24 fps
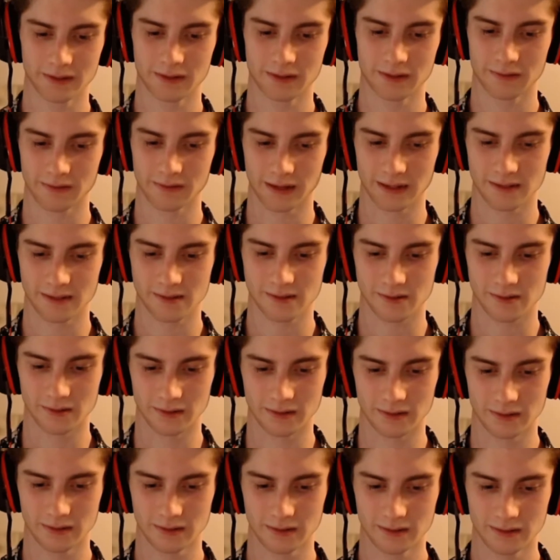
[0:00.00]

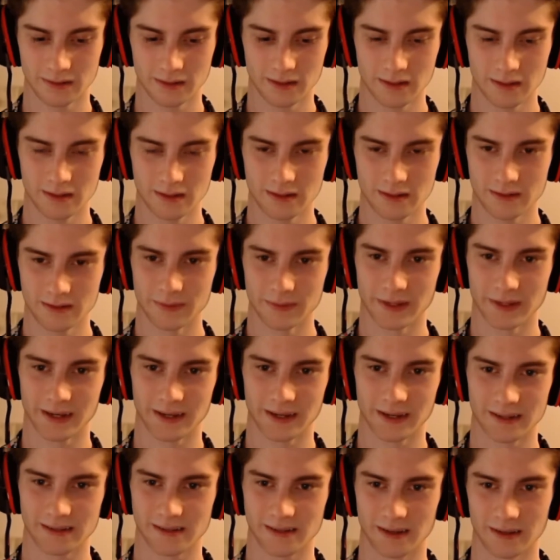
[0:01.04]
At
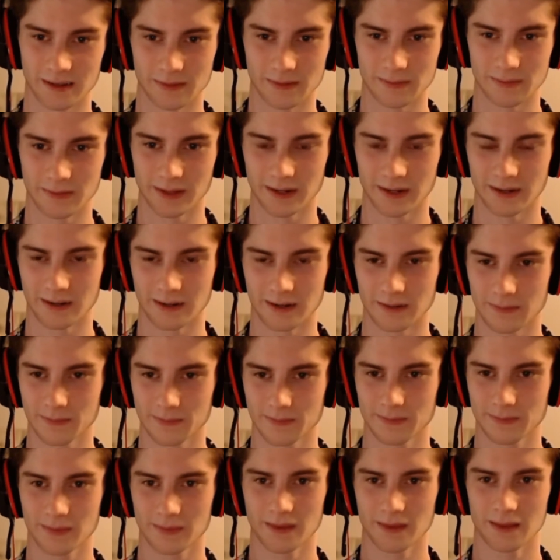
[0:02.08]
Valencia, for my first
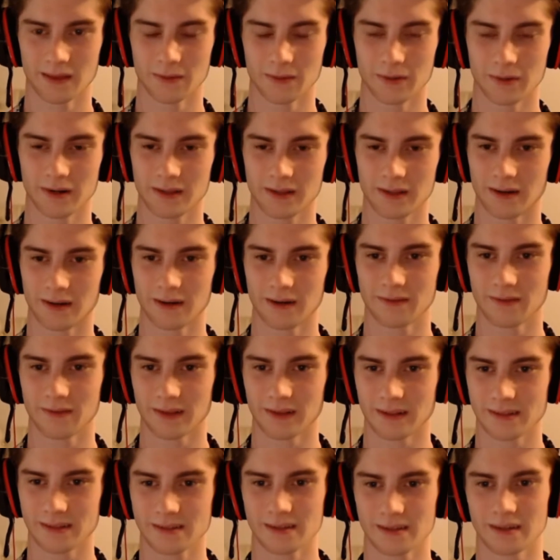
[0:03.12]
year, I started going
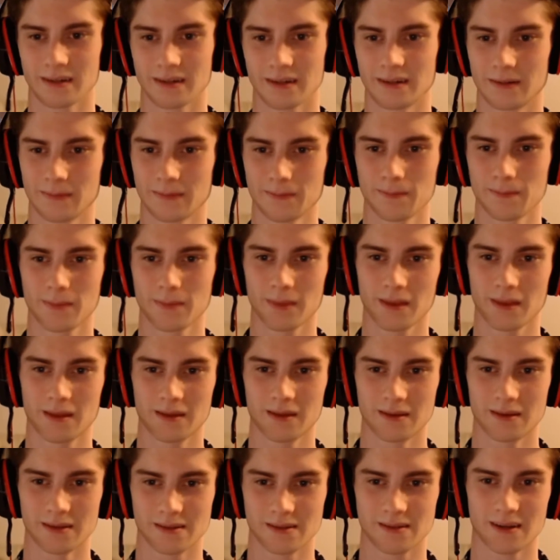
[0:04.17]
to flight school
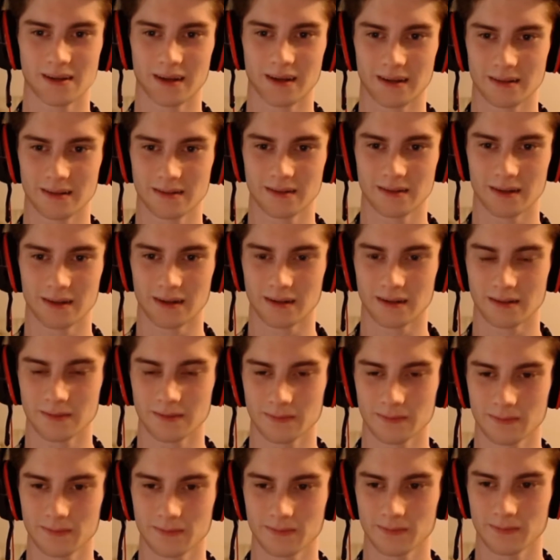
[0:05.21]
because,
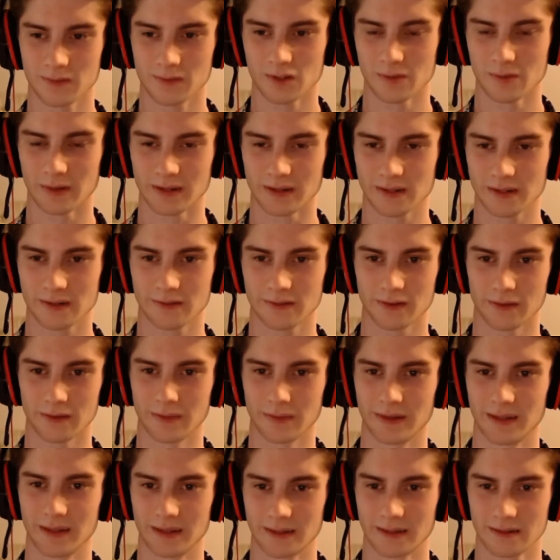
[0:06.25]
the
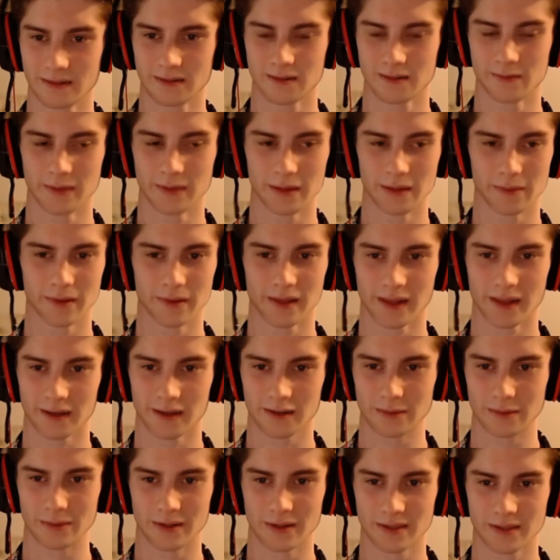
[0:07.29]
workload at
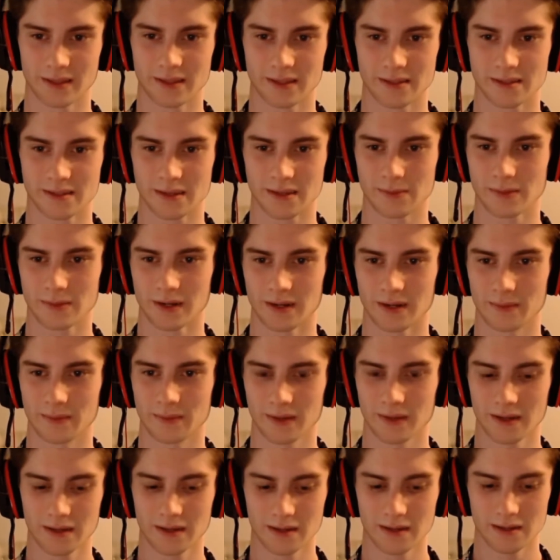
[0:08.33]
Valencia is
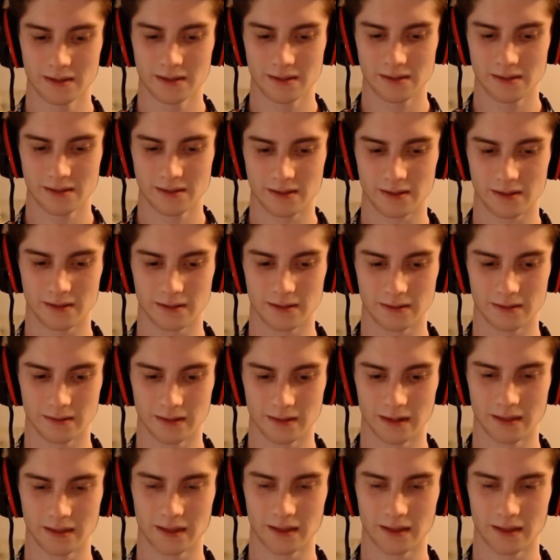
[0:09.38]
not too